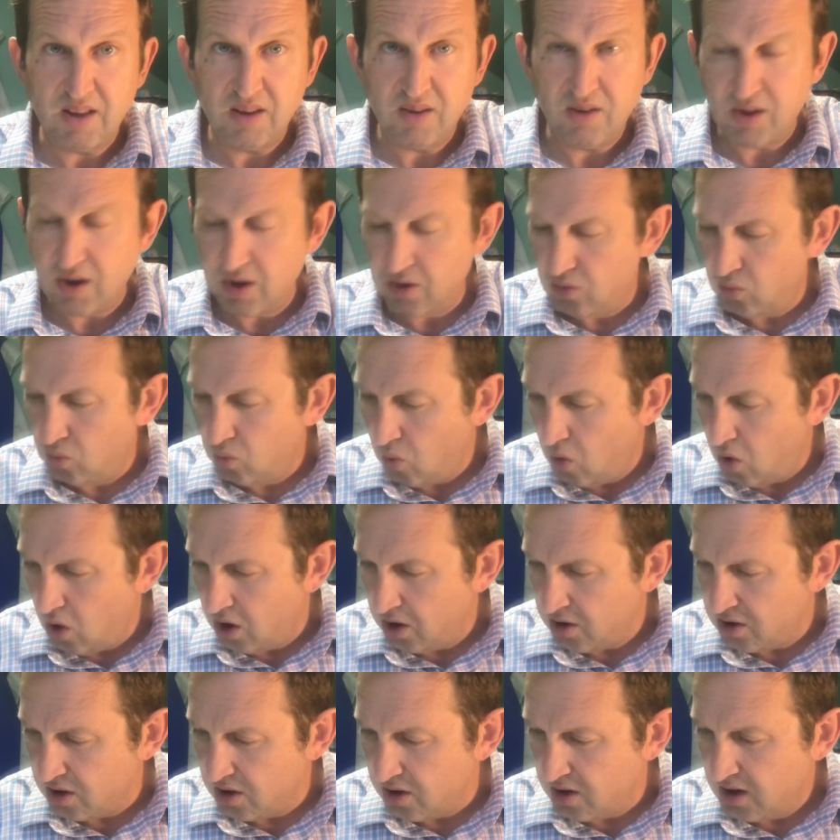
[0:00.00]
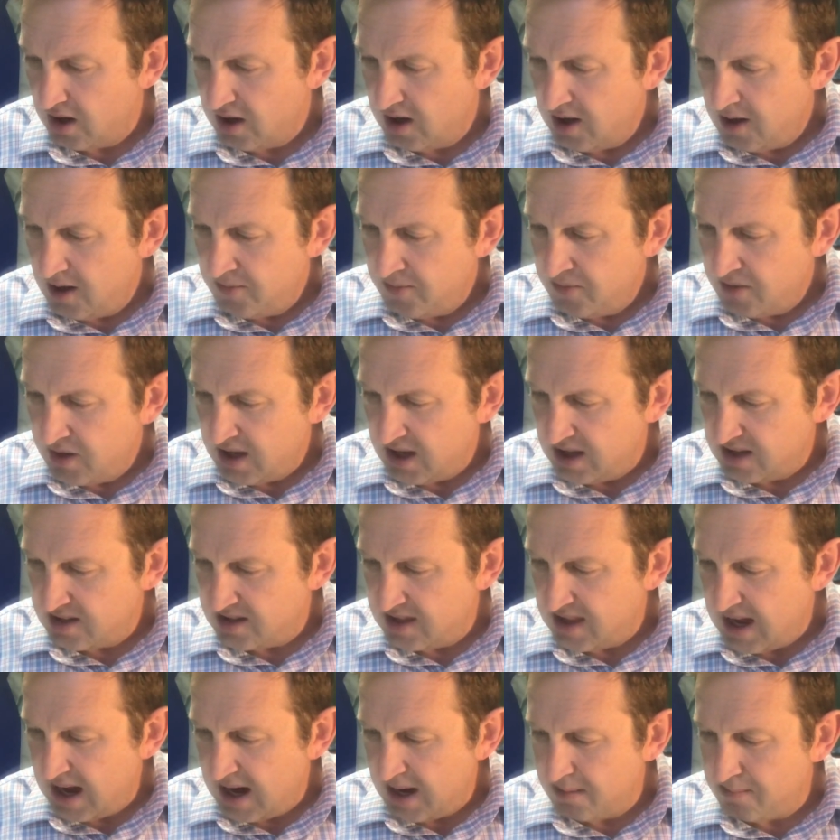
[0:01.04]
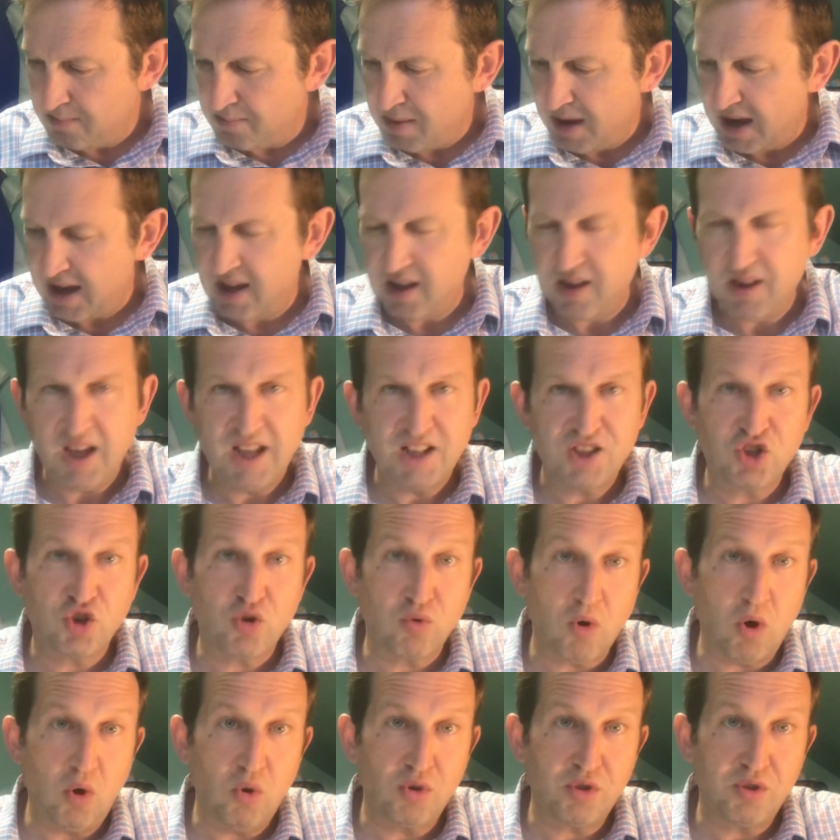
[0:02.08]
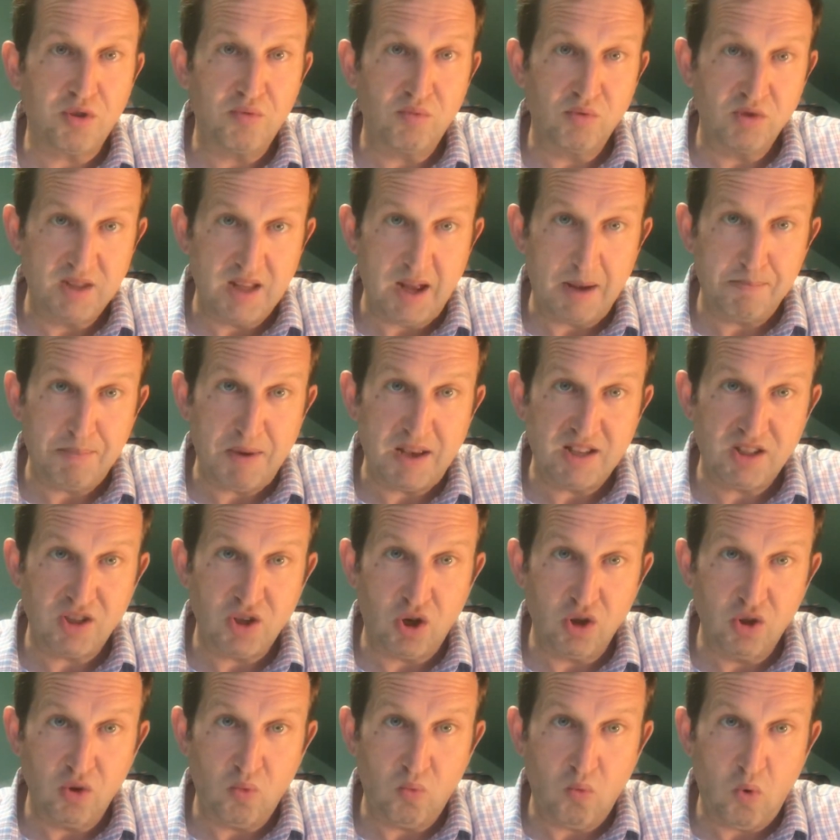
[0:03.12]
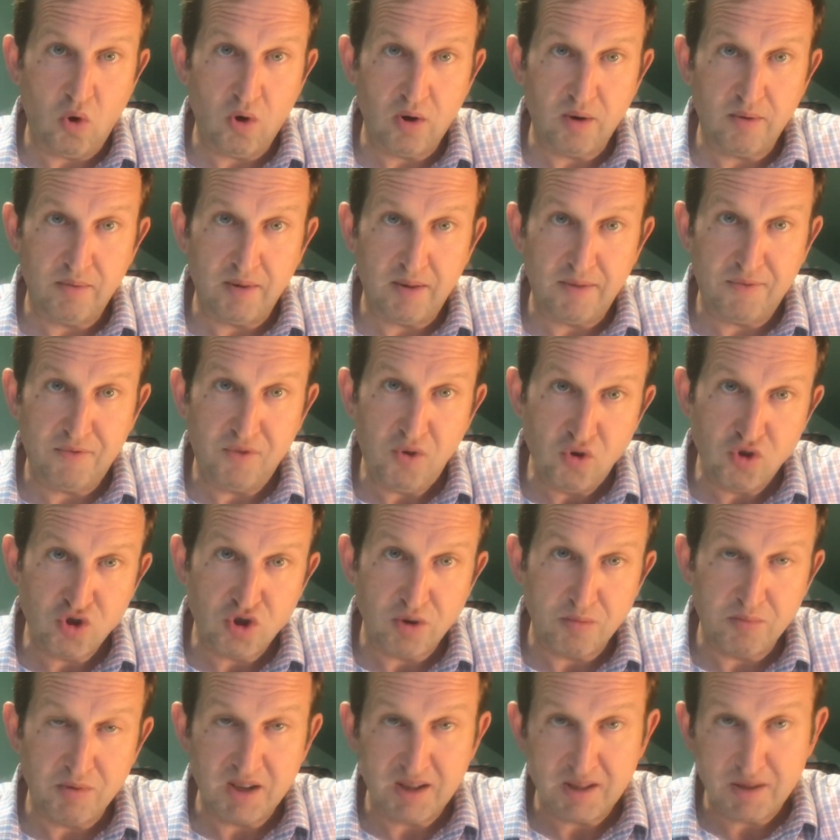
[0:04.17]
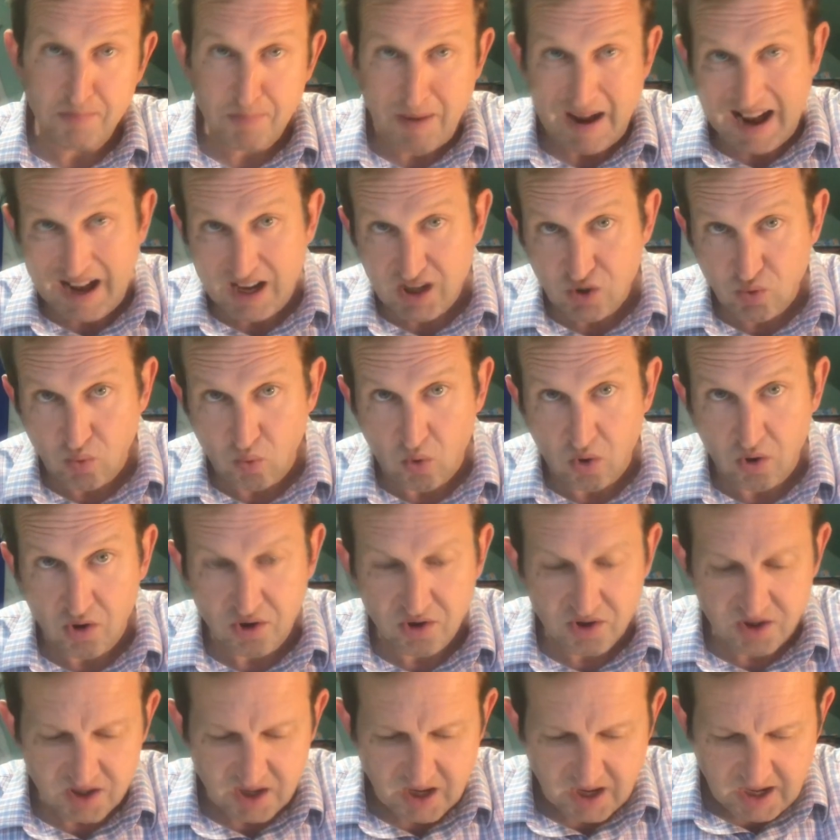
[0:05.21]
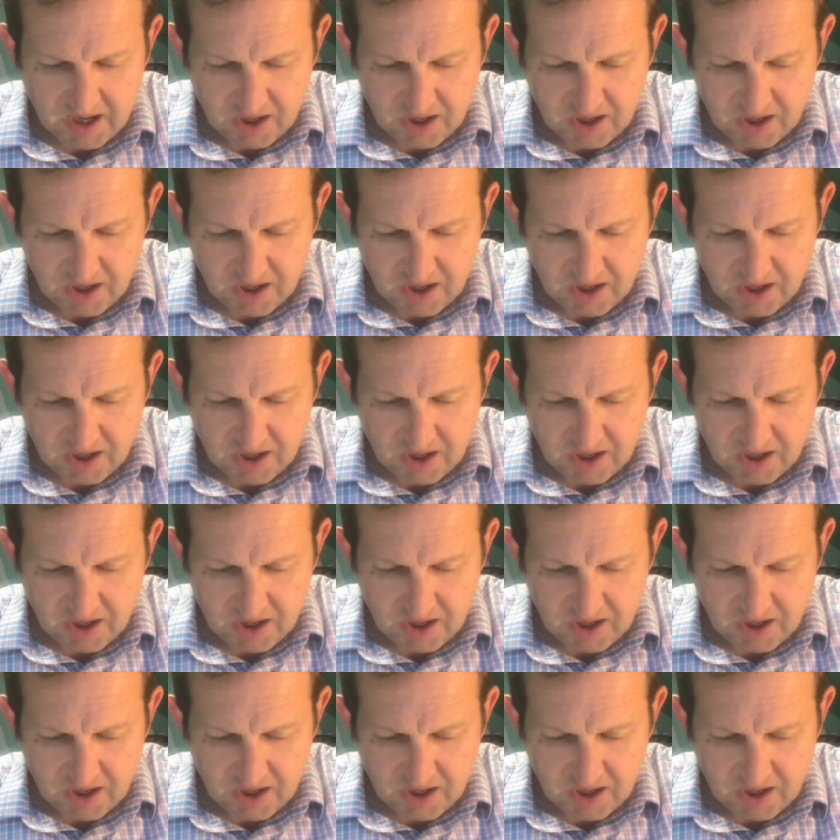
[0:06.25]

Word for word: the water is not ba- its growth was not based on the water in the future, but it's past waters.